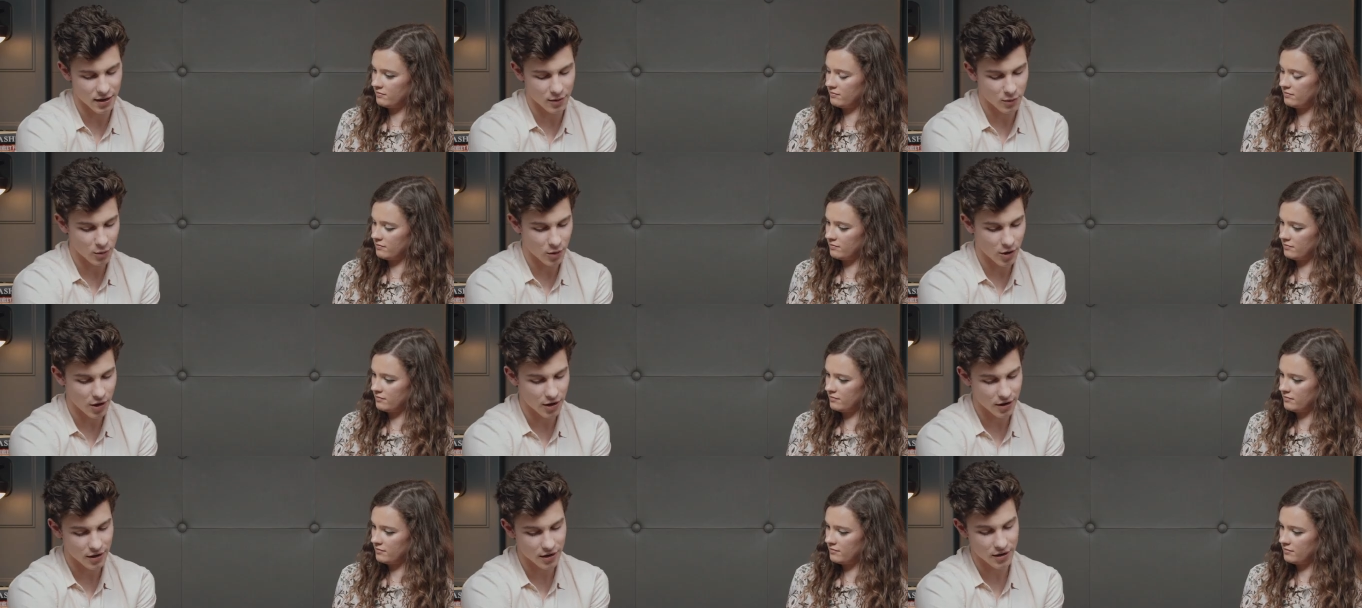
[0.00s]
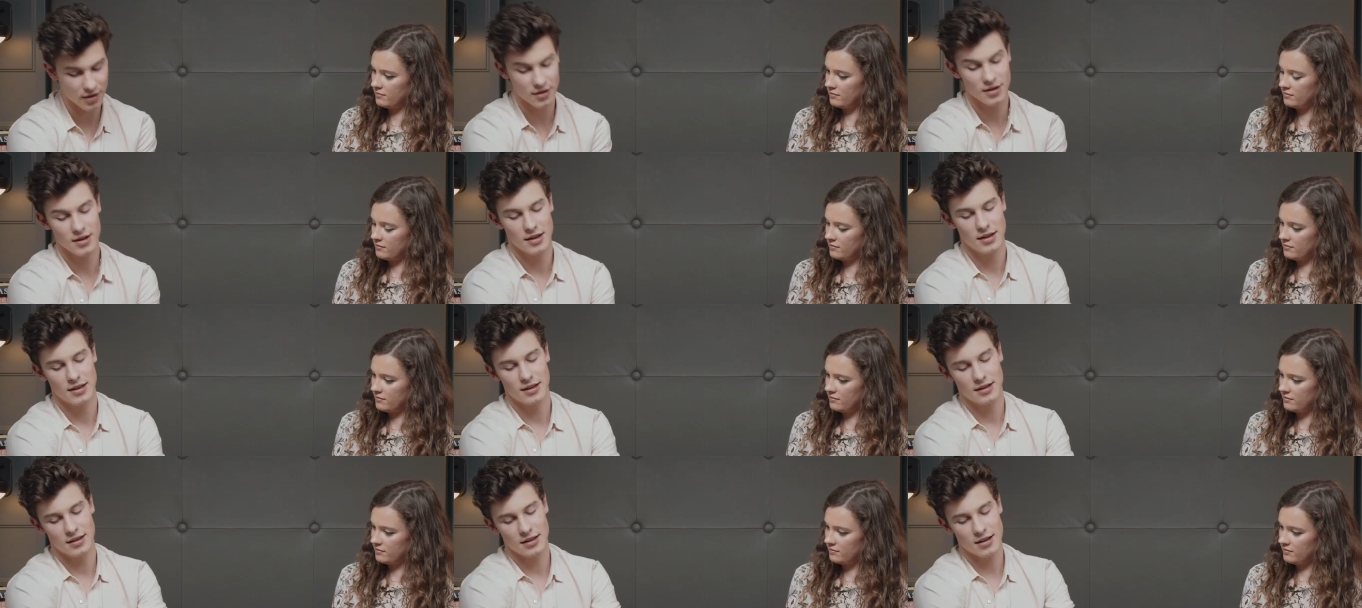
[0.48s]
Speaker 1: on water,
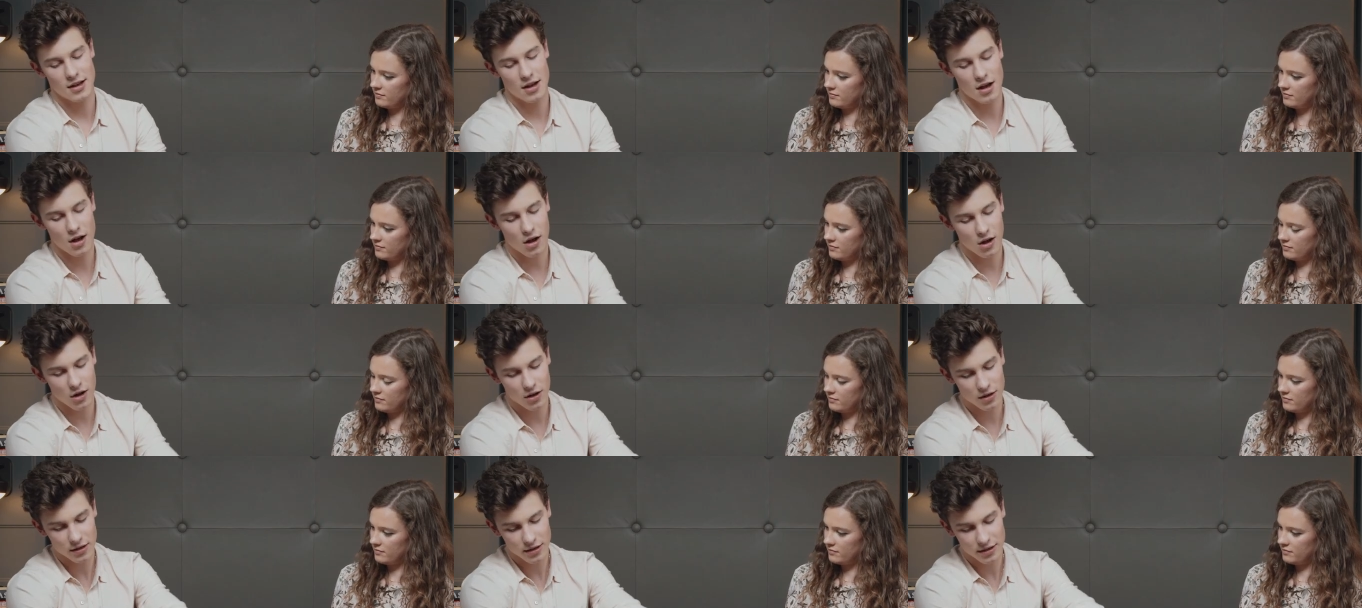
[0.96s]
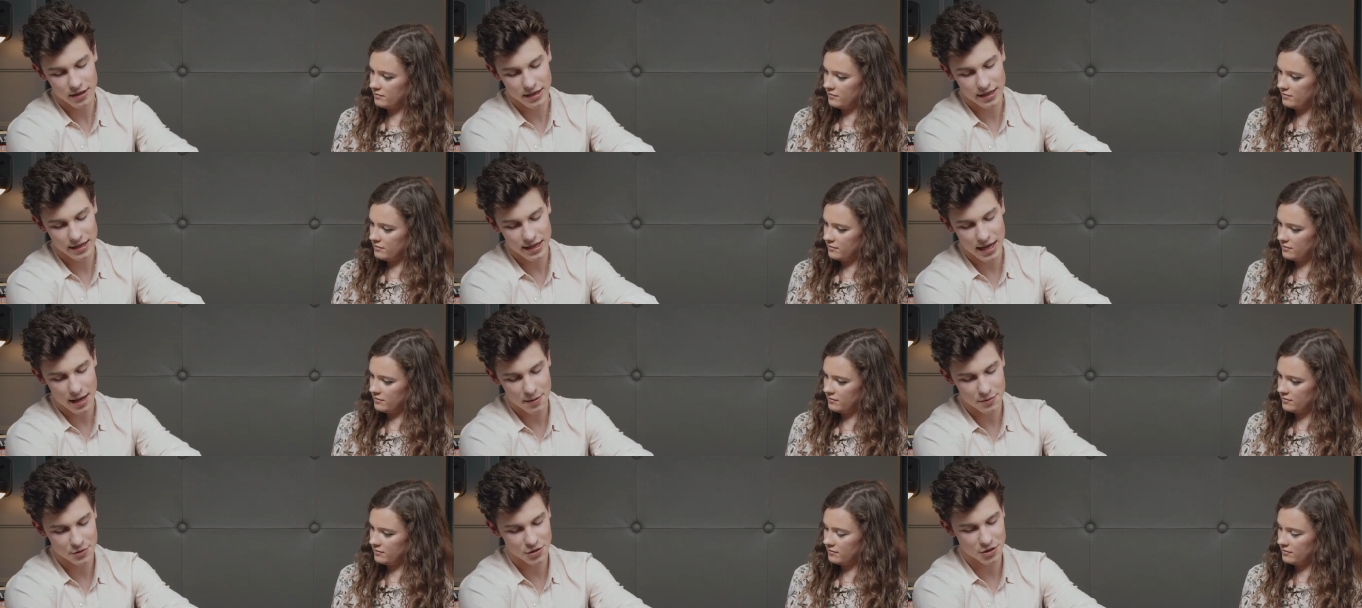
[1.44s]
all
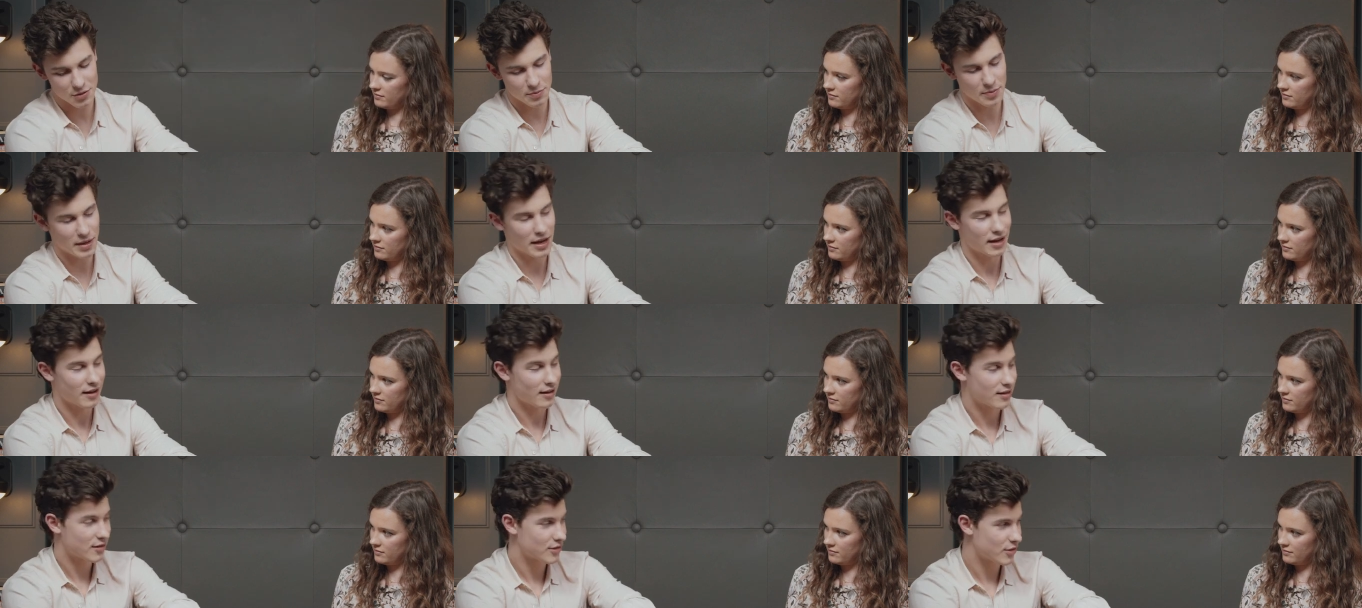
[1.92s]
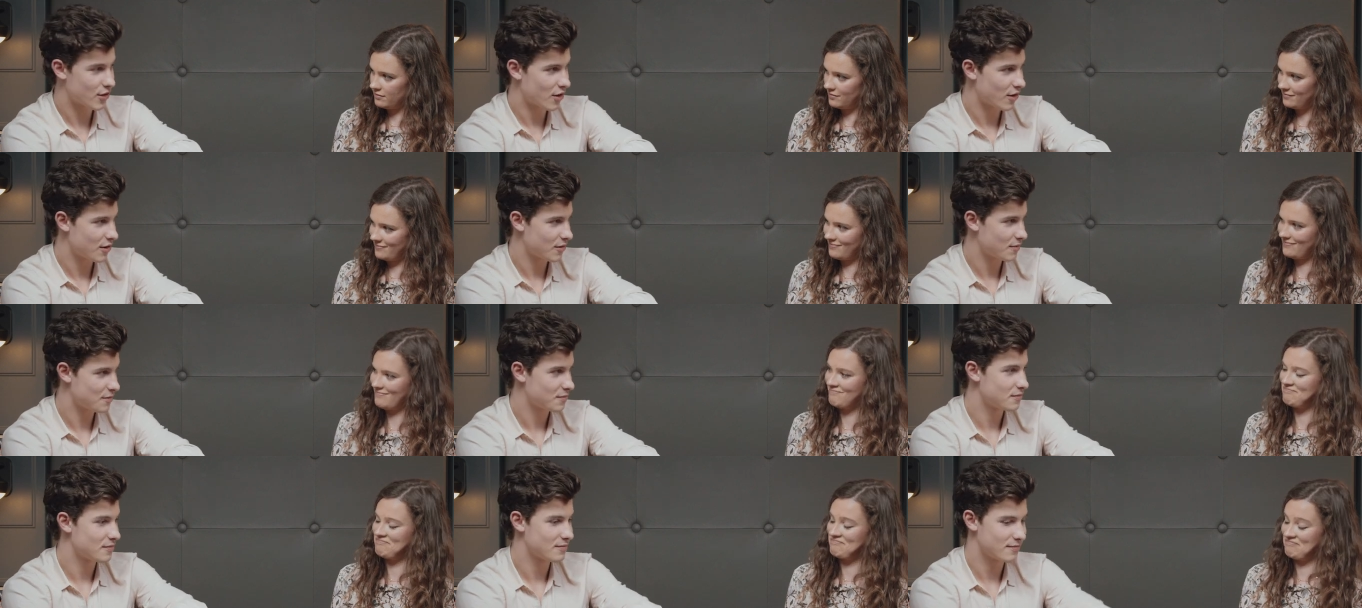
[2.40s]
encaptured by a guitar.